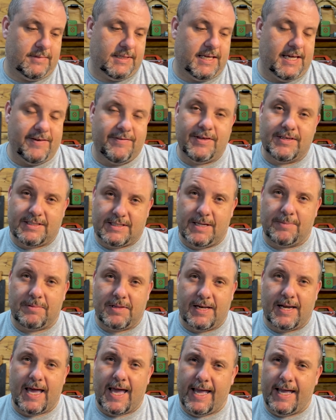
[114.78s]
give it
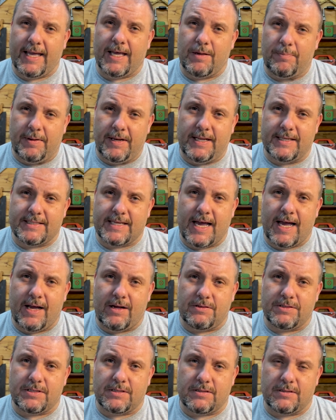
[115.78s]
something to hang up in his
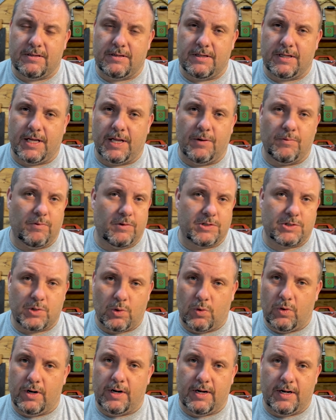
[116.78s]
house, you know,
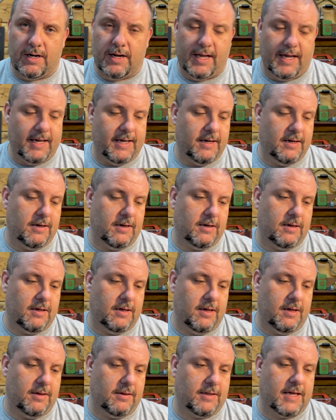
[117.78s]
restore it, and
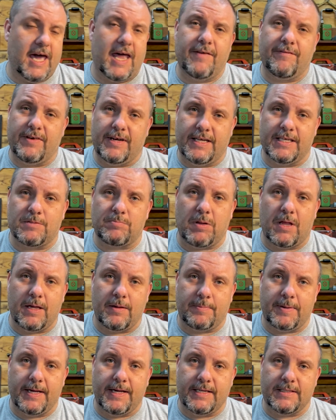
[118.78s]
uh, kind of a
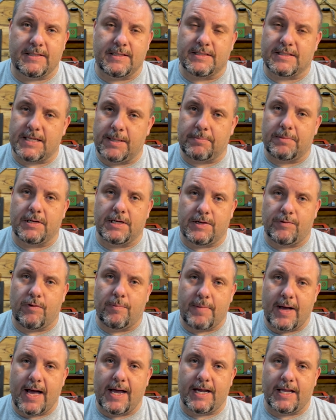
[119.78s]
display piece and something to
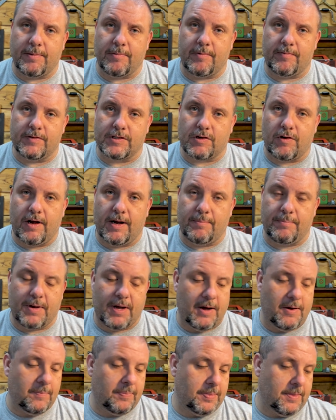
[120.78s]
remind him of his
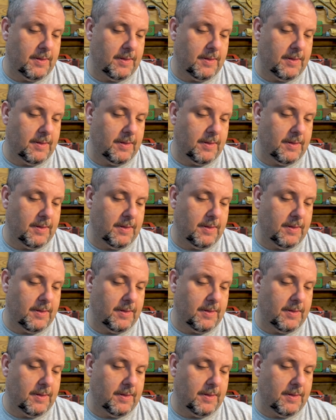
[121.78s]
grandpa.